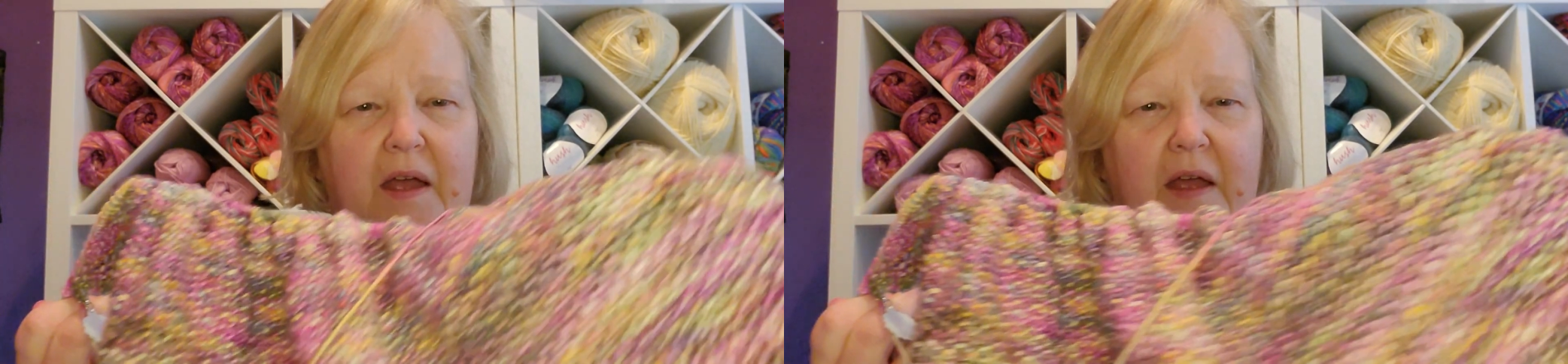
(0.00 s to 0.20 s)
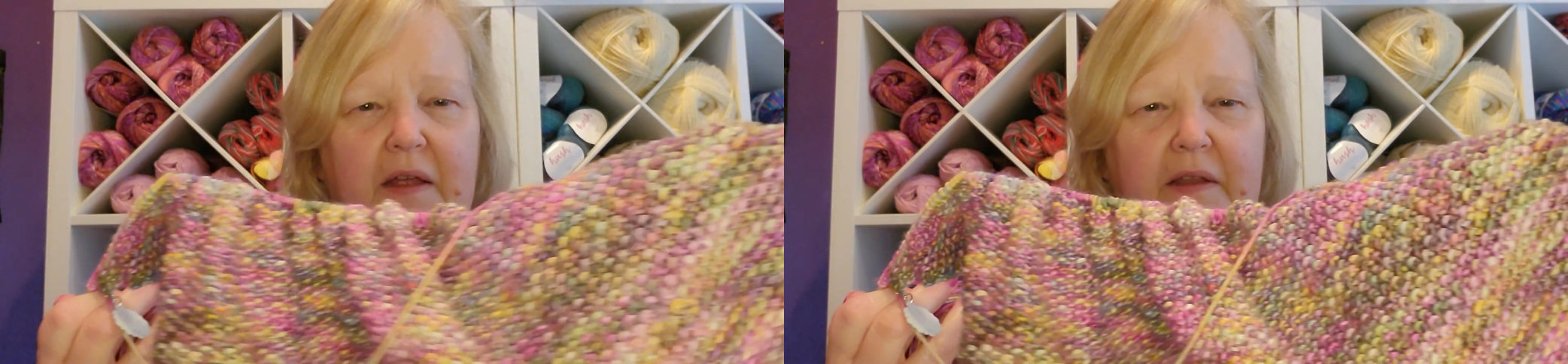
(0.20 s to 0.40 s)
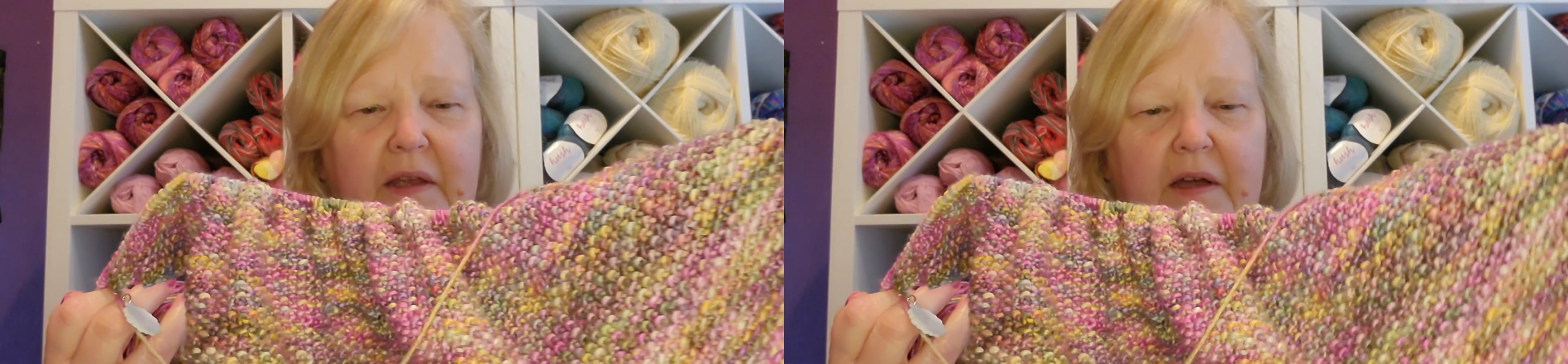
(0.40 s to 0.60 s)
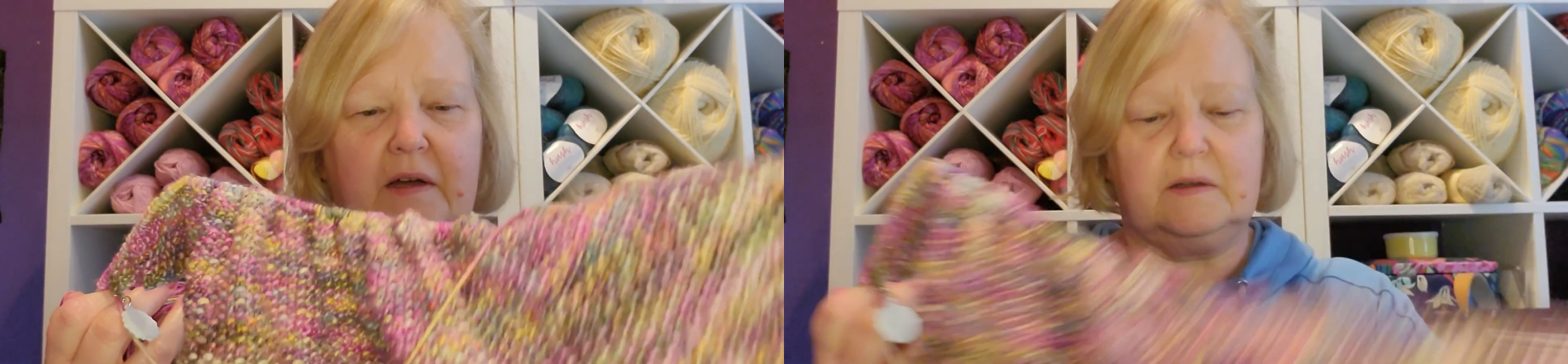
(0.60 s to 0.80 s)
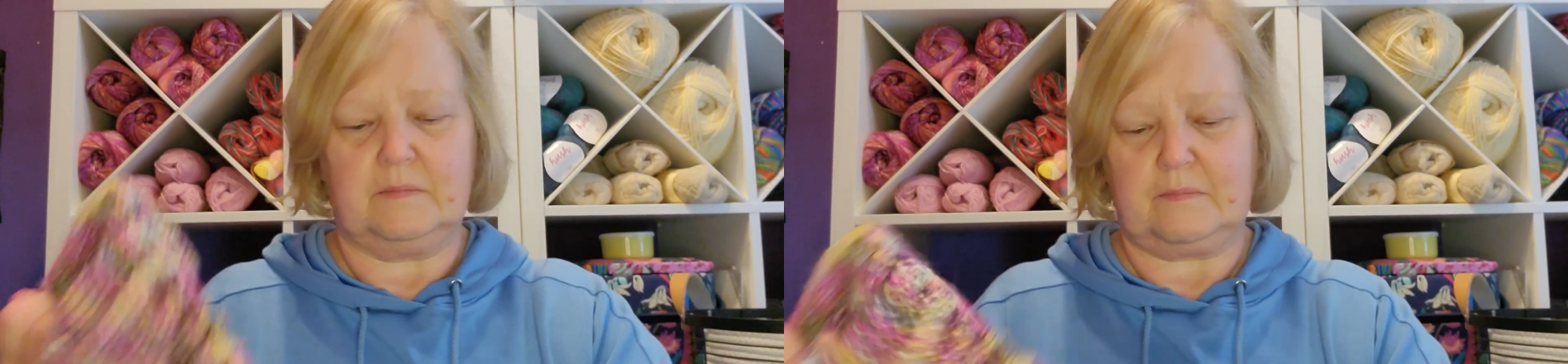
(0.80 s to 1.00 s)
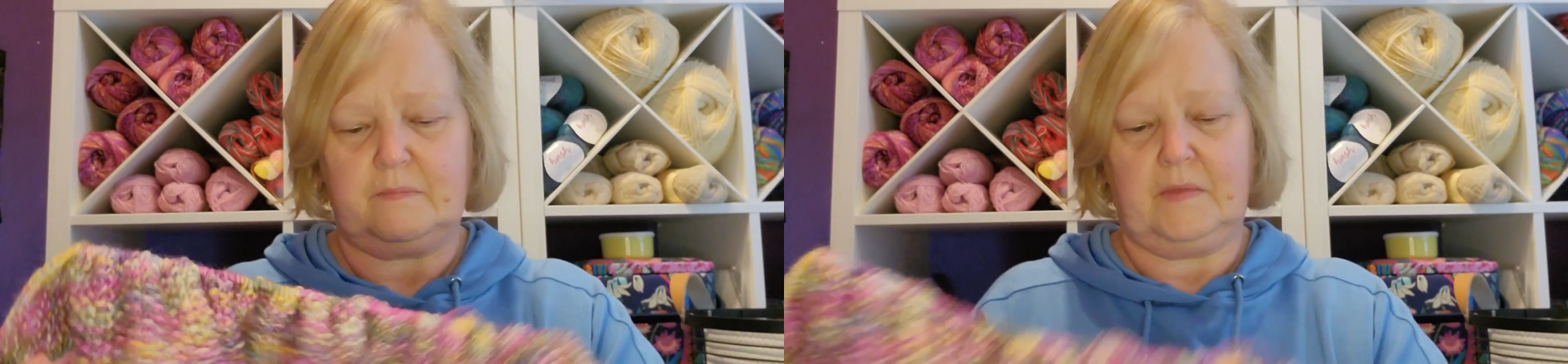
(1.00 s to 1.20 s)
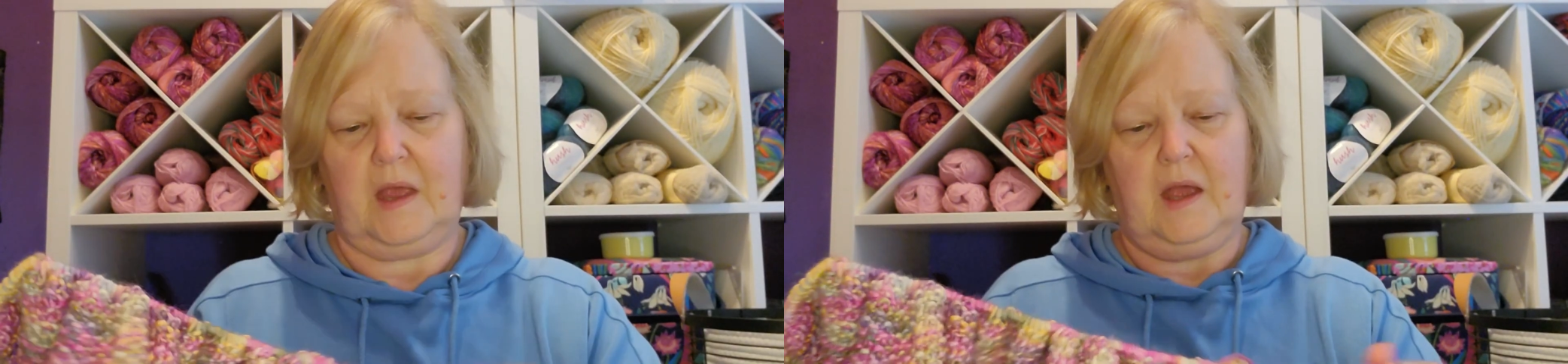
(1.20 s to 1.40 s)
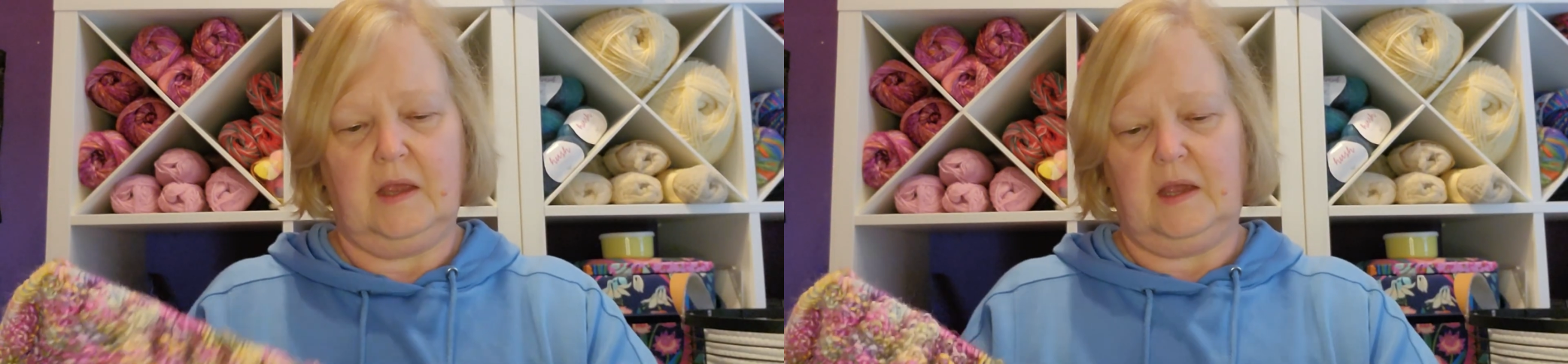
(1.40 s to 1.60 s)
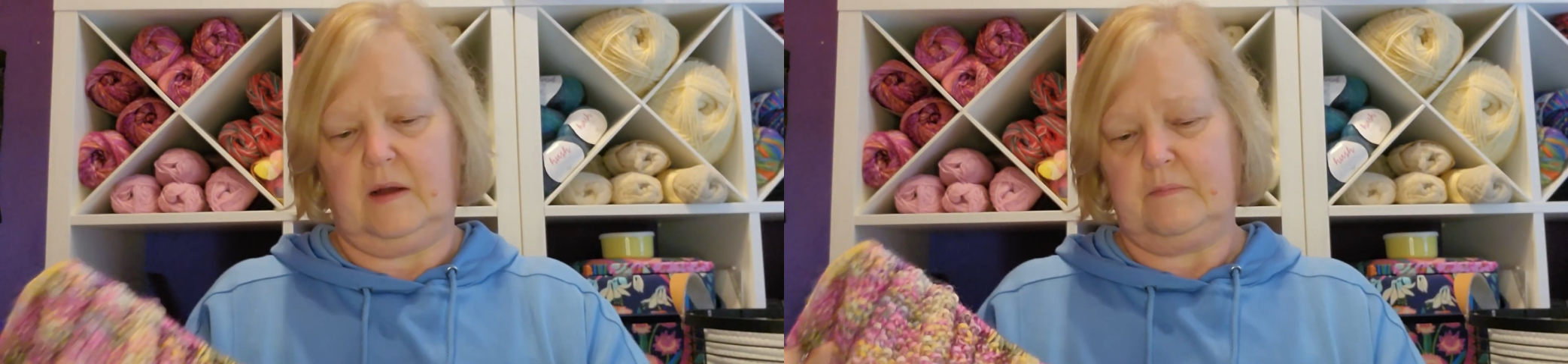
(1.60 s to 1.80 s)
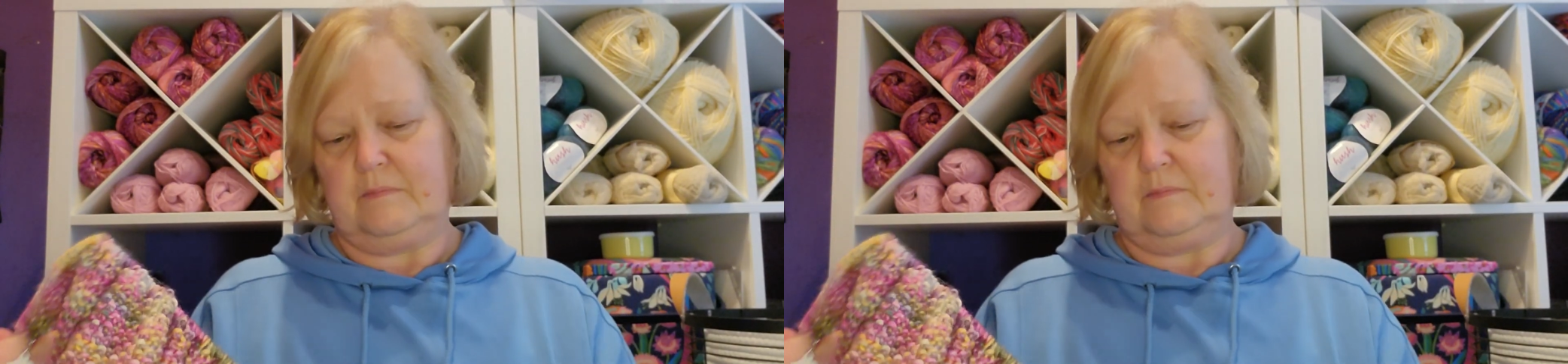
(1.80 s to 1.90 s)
in the yarn. Yeah,